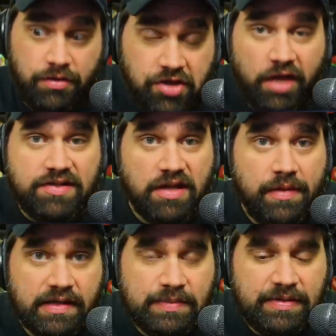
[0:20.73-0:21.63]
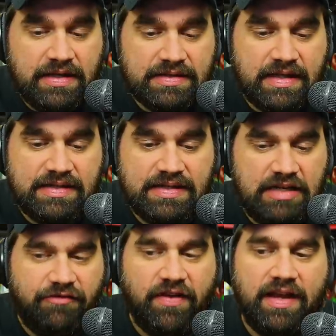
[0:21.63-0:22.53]
thoughts on this because I
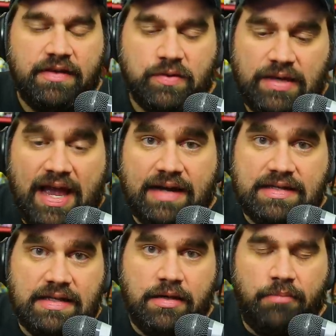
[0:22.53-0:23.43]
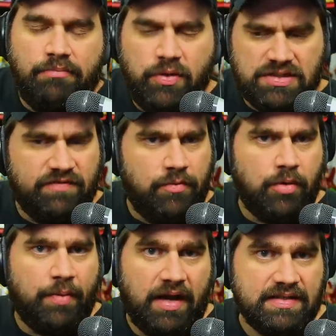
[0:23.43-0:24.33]
see fans reacting. Most of them
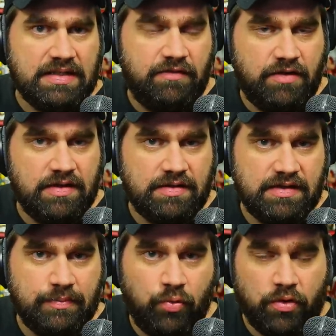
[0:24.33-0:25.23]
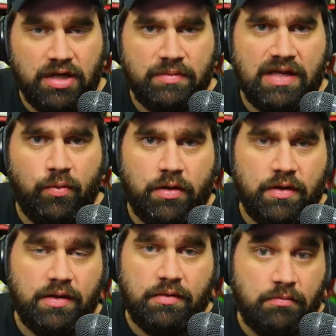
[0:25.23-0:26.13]
are positive because they support him and they want
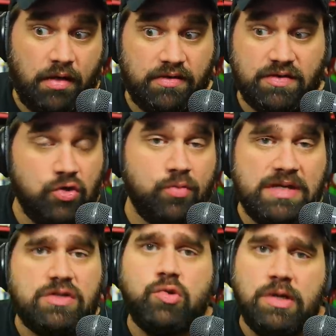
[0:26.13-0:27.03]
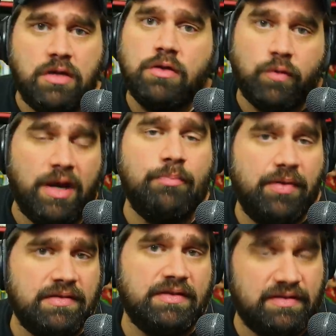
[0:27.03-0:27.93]
to assume he's doing the right
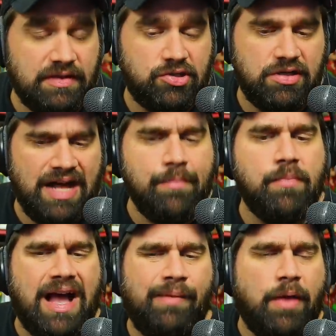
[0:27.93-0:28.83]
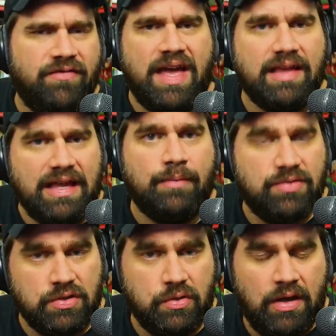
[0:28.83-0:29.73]
business decision. And I'm I'm of that camp
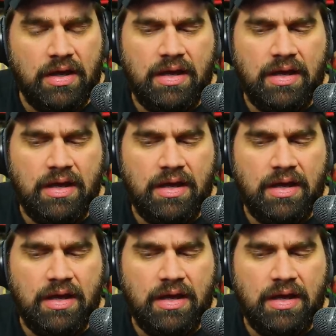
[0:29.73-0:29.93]
too.